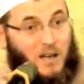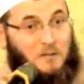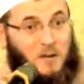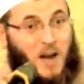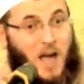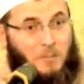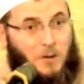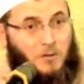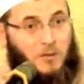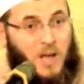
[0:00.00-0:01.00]
if you're
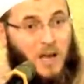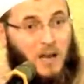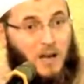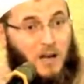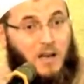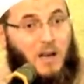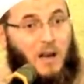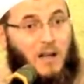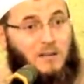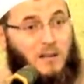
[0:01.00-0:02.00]
happy today, you
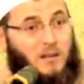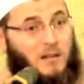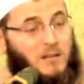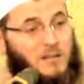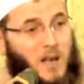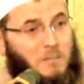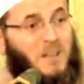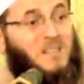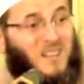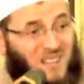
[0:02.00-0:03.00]
cannot secure this
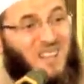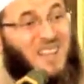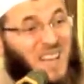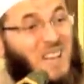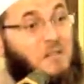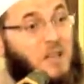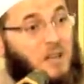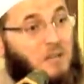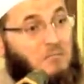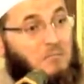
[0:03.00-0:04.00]
happiness until the
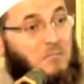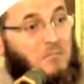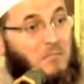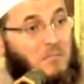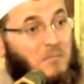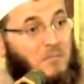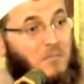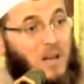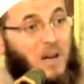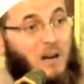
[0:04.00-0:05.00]
evening,
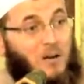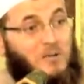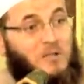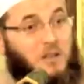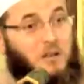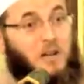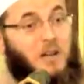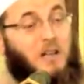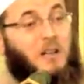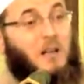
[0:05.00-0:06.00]
let alone
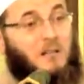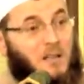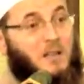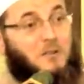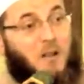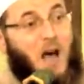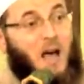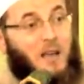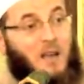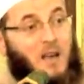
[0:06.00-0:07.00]
securing it until you
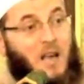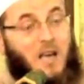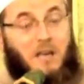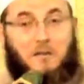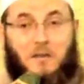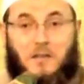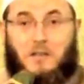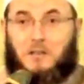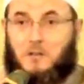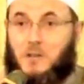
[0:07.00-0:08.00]
die. If you're
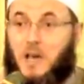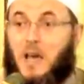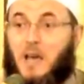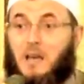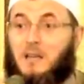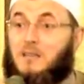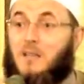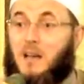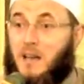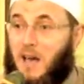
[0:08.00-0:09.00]
rich today, it is
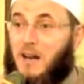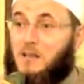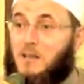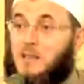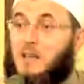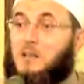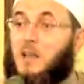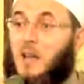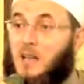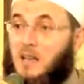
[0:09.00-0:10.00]
not guaranteed that
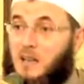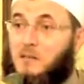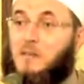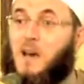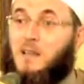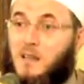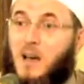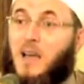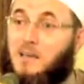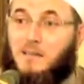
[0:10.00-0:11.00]
you're going to live and
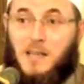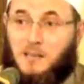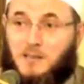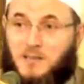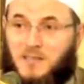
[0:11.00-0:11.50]
die as rich.